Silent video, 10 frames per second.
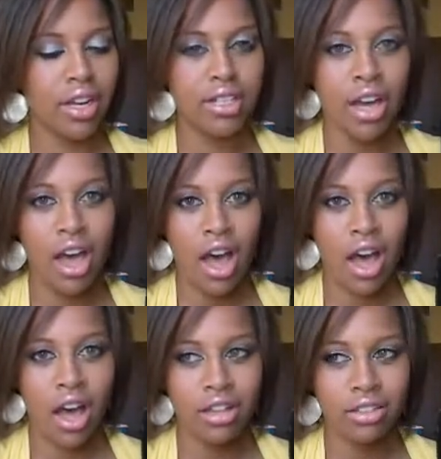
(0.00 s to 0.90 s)

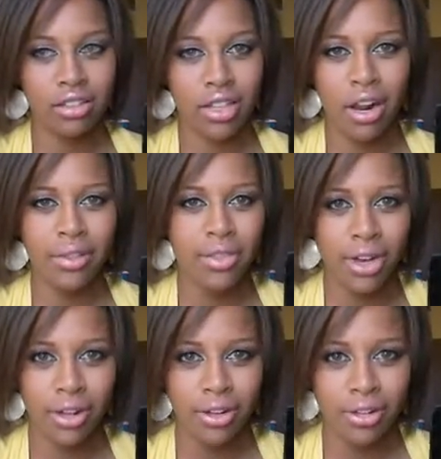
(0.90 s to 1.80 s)
Ta-da! Look at all those
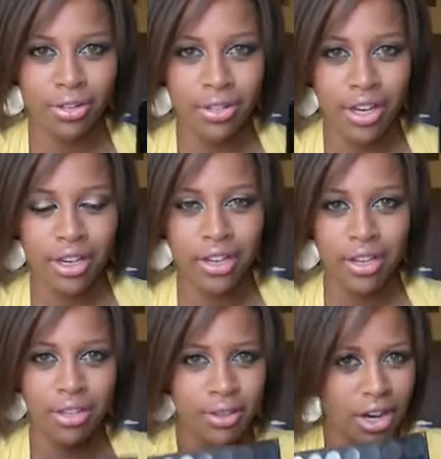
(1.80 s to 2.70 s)
colors.
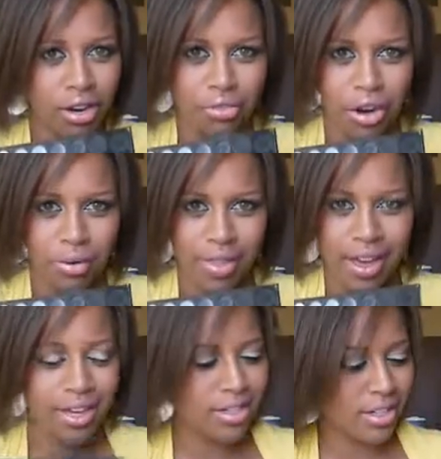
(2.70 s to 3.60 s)
You can't go wrong with
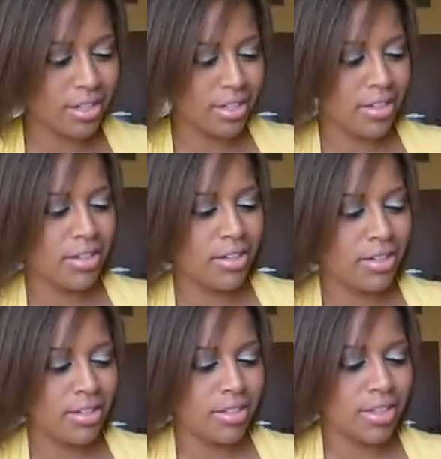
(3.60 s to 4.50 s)
that.
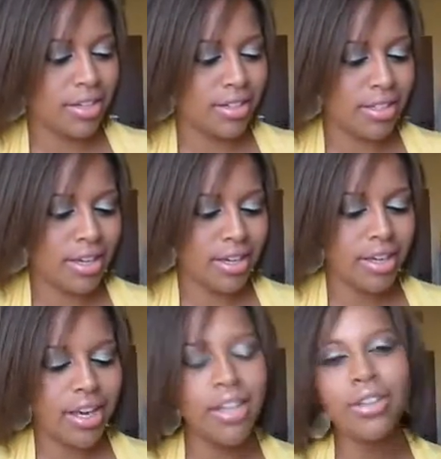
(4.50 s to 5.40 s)
Seriously.
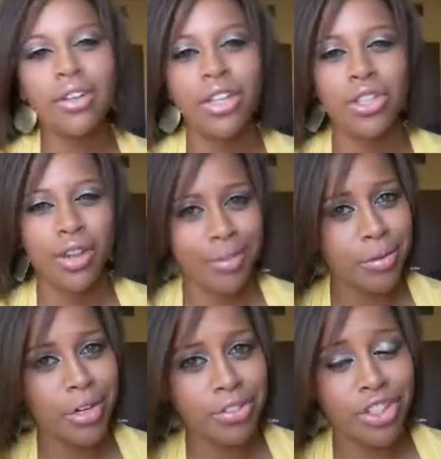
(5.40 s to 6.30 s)
Any look that you ever
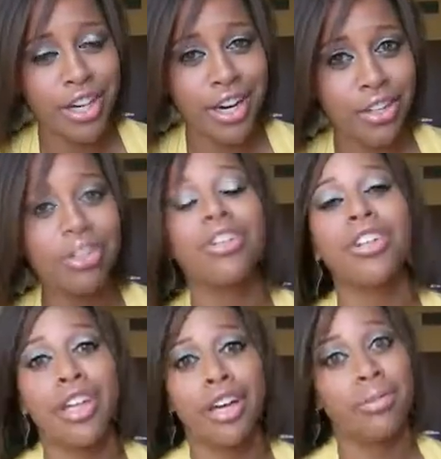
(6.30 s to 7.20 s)
want to create, you can
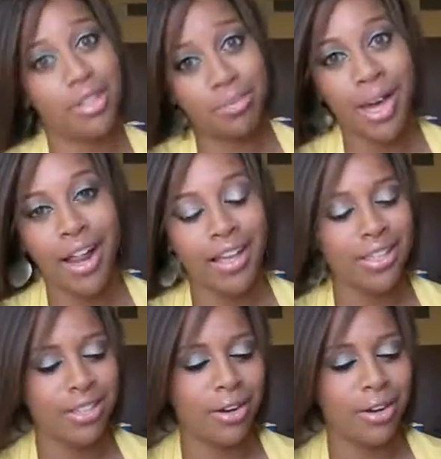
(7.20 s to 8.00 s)
create with this palette.